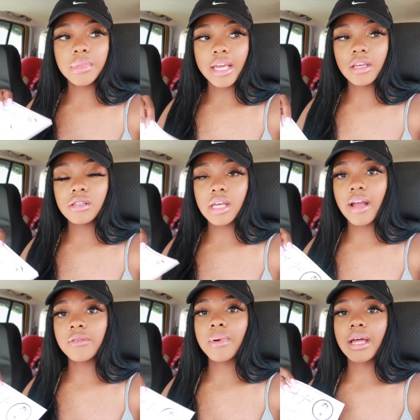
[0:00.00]
thank you to
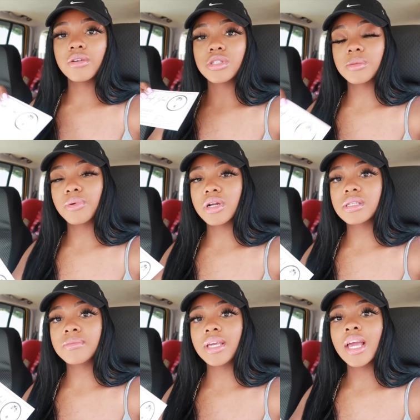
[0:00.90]
everybody who
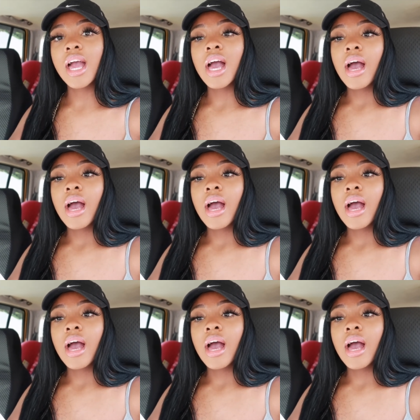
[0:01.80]
supports me.